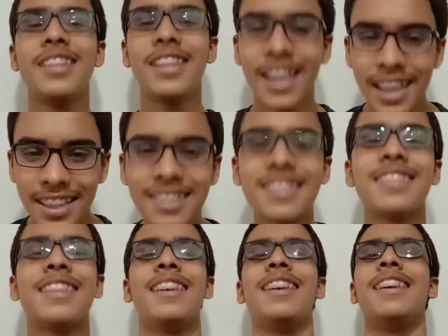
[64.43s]

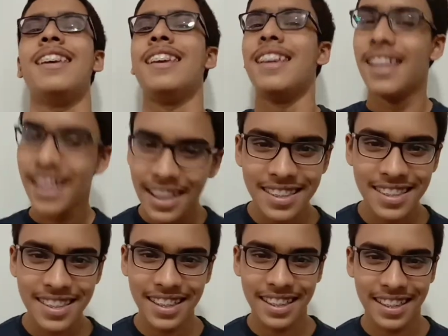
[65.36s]
this
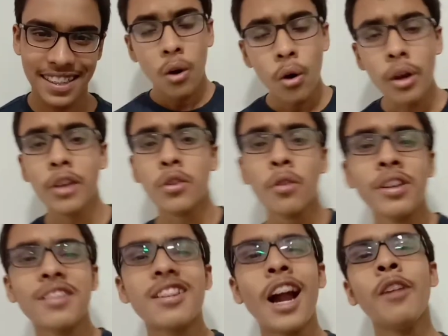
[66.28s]
instant. Okay, so we
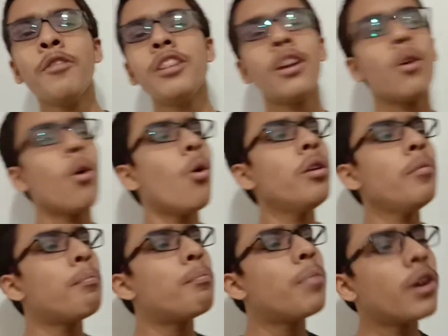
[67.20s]
start with our
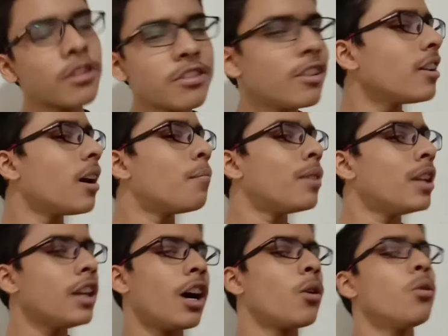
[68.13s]
own personal
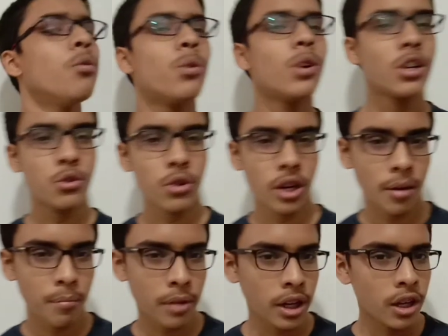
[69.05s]
company, our own virtual
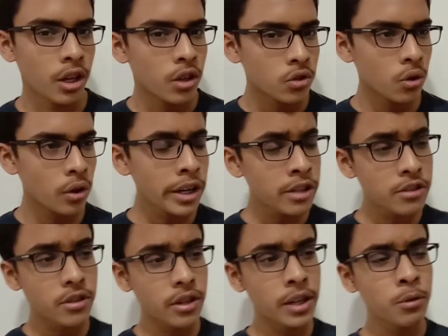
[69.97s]
company. So
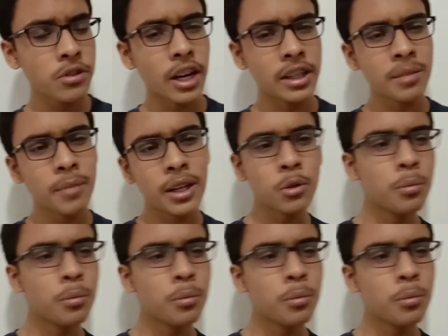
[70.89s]
it was started by two